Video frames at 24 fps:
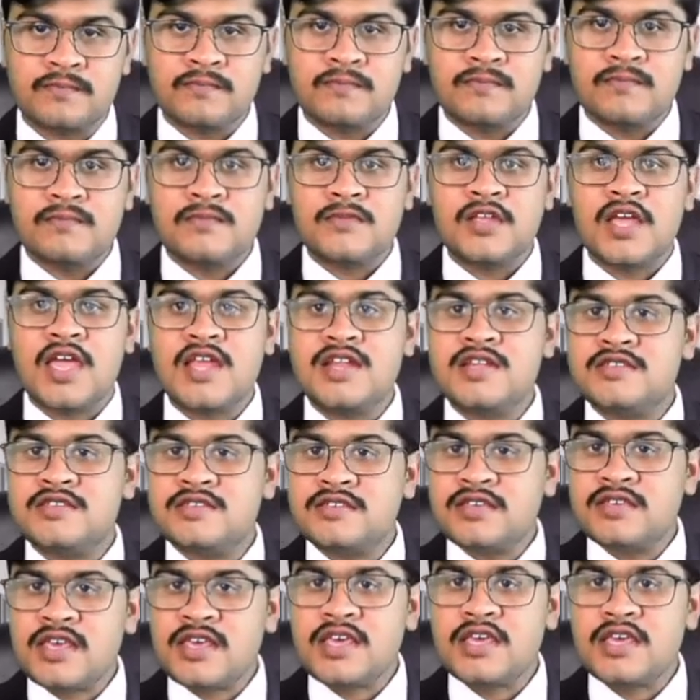It is
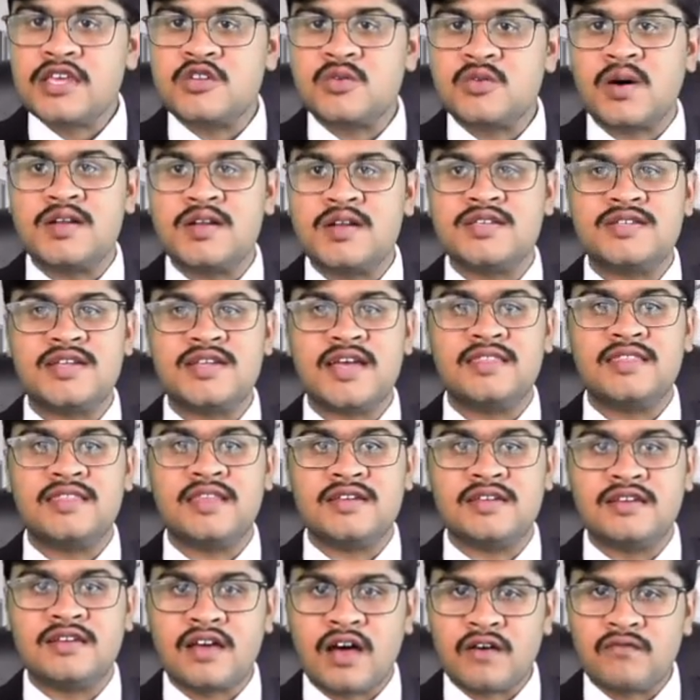key to understand
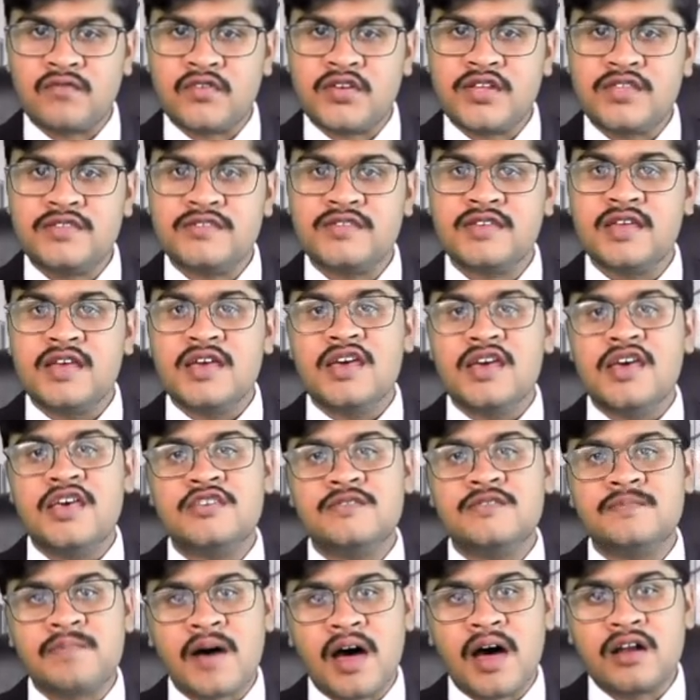that governance is
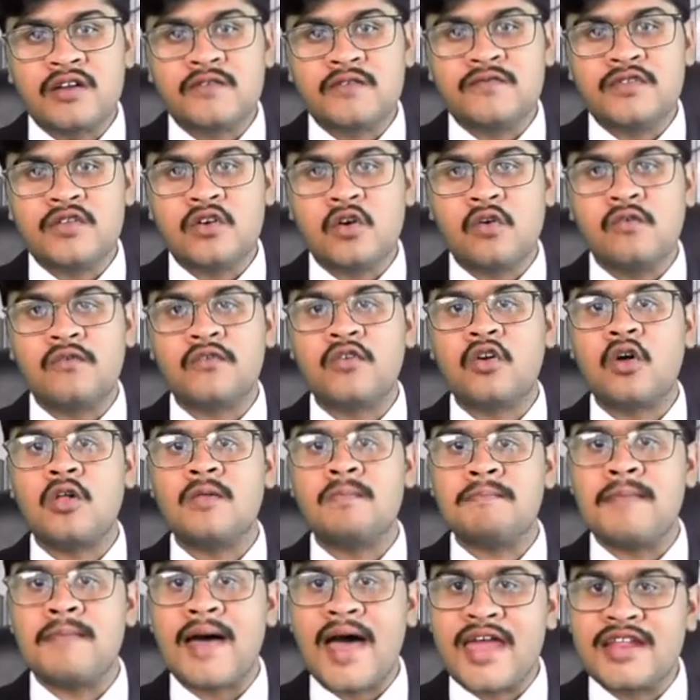part of the overall
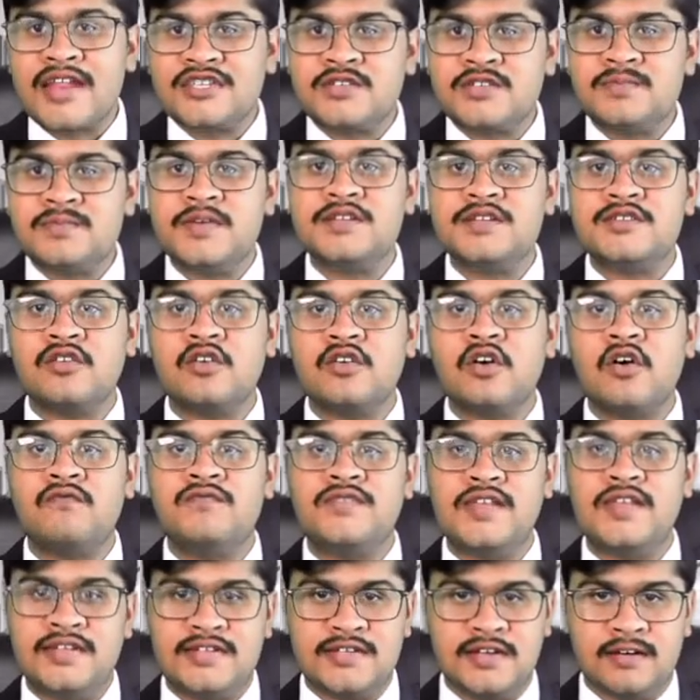management of
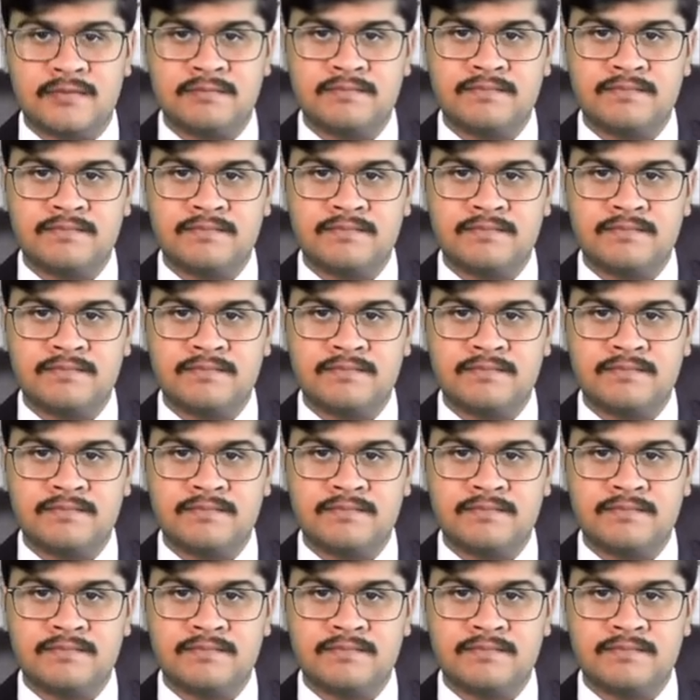data.